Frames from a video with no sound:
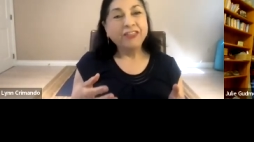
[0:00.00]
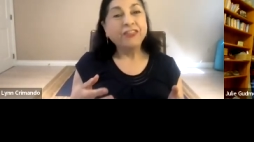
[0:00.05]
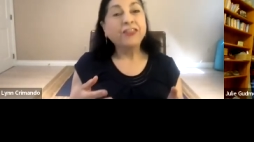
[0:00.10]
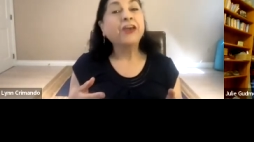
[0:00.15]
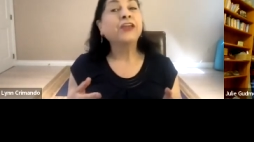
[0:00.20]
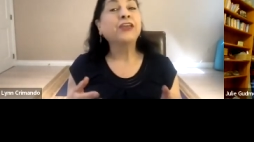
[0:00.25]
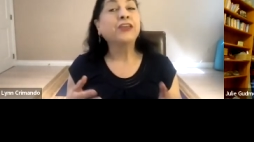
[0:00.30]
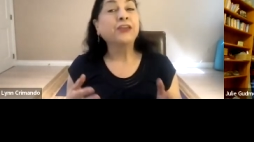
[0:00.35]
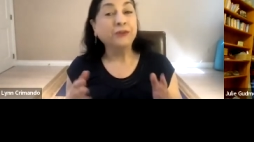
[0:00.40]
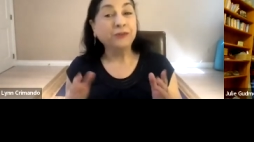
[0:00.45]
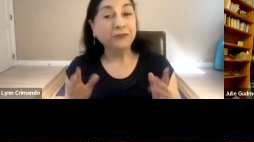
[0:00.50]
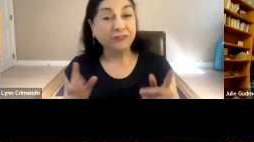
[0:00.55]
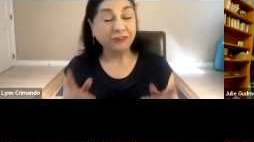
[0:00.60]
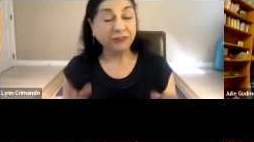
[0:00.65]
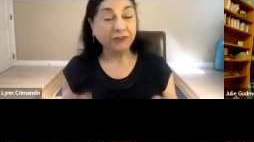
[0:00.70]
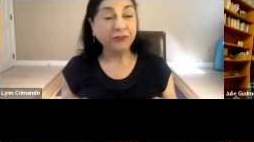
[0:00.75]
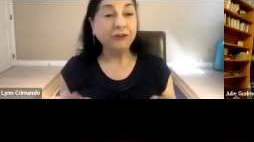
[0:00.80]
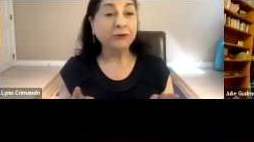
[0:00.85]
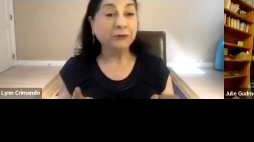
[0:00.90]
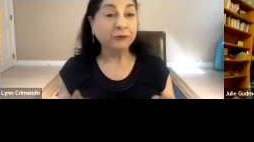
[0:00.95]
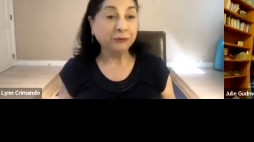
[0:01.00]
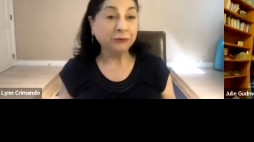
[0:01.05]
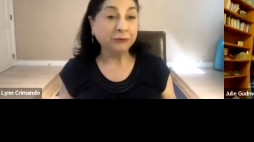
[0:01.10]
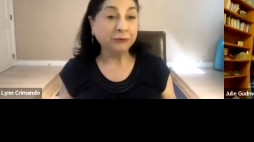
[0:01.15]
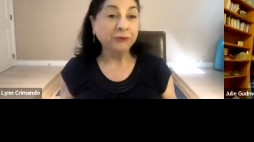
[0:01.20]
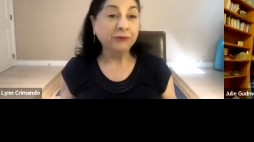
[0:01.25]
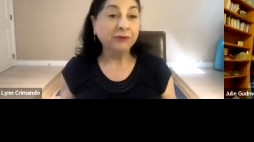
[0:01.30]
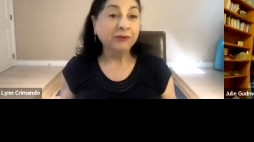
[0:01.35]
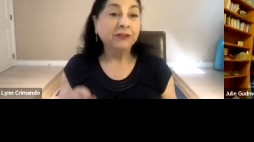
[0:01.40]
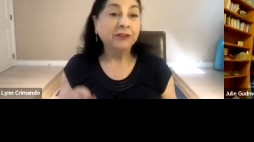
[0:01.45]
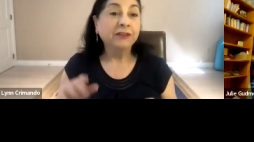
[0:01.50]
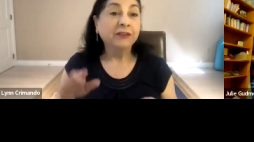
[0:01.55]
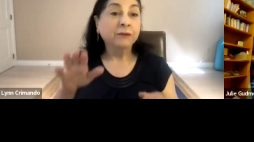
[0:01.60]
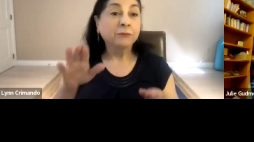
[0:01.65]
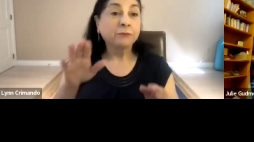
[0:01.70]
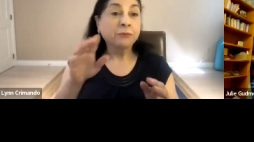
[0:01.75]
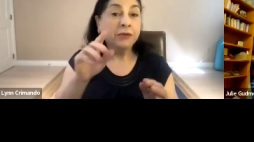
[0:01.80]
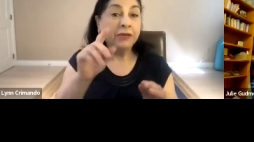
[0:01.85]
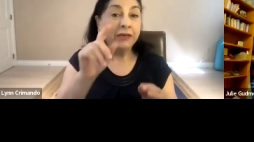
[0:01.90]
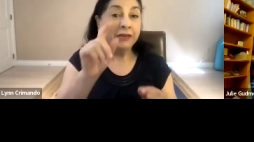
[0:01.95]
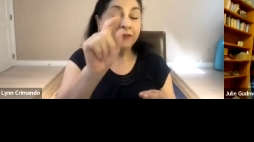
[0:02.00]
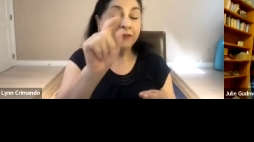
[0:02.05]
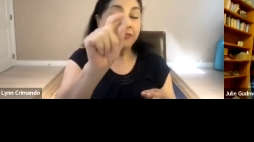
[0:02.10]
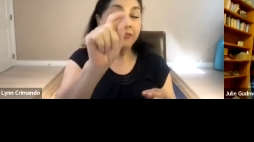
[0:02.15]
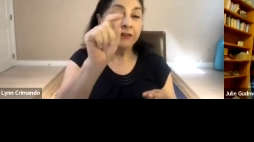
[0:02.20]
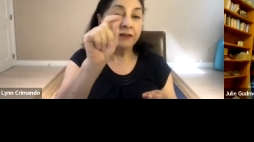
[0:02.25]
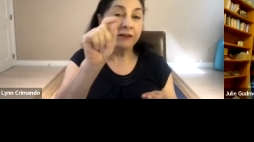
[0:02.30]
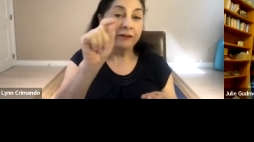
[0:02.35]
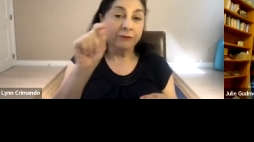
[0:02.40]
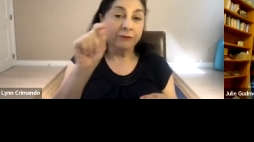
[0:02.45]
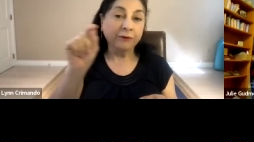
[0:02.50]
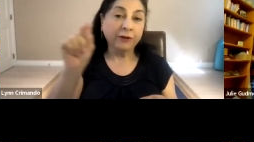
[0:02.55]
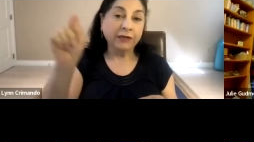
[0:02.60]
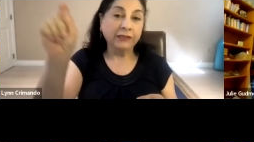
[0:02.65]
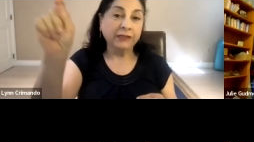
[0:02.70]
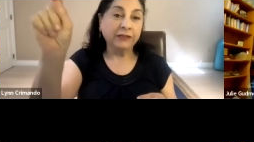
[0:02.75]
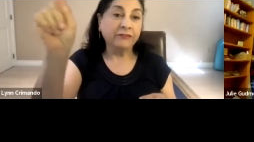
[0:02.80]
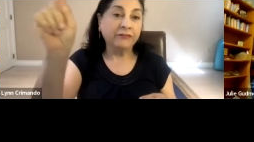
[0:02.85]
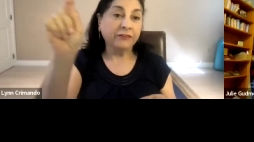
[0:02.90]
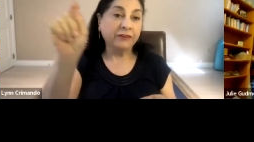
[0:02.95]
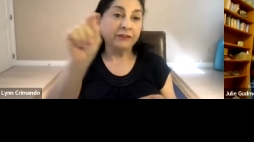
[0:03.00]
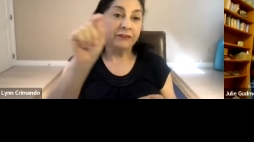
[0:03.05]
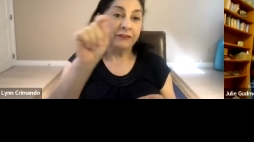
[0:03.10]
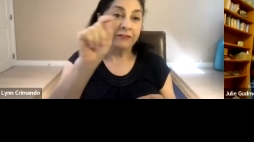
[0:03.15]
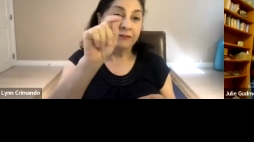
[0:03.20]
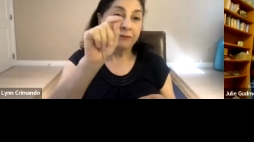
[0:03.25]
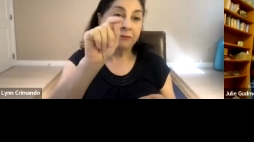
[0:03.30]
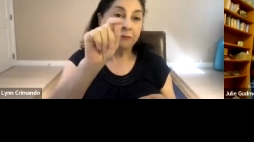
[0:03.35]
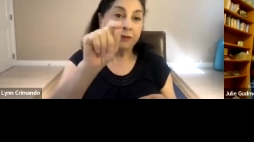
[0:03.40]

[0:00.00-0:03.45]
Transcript: that you do pick the relevant